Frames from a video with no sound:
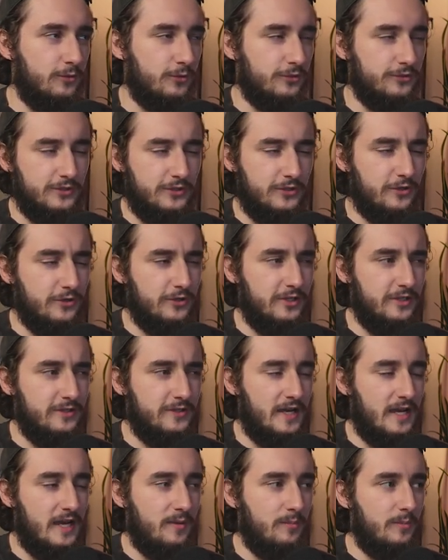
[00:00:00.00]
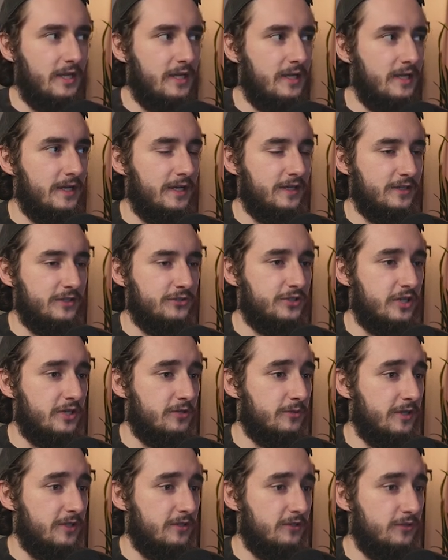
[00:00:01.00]
security tab, and then
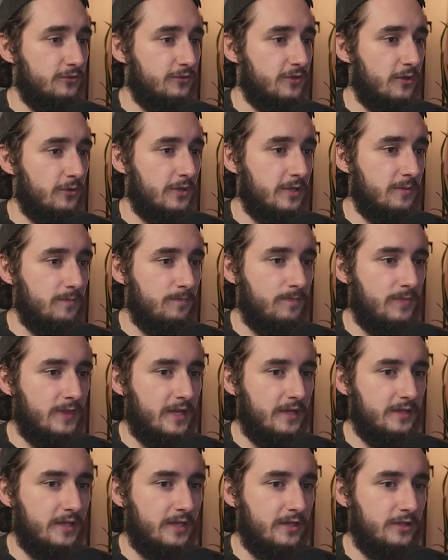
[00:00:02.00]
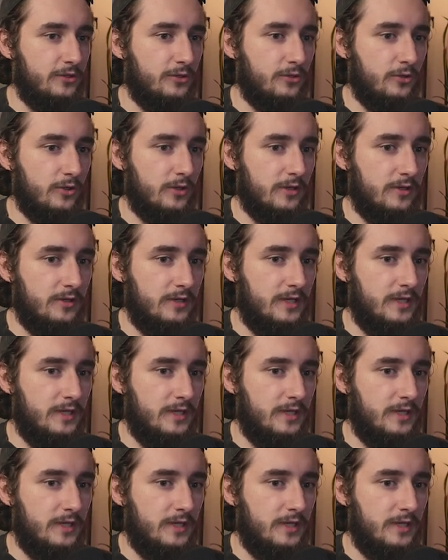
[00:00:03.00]
generate a new token. And then your